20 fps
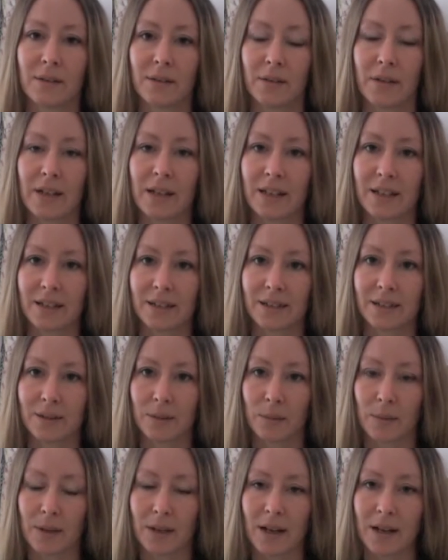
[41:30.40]
Thing is,
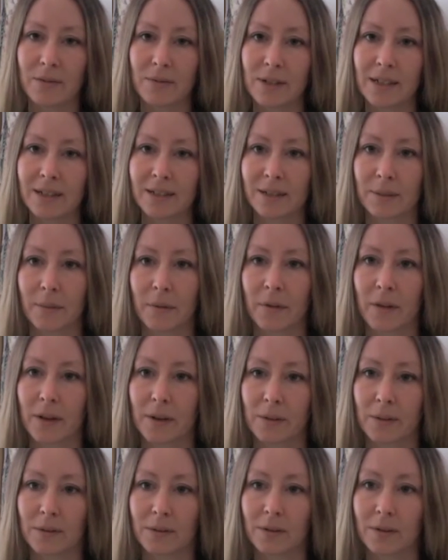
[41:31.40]
when I read something,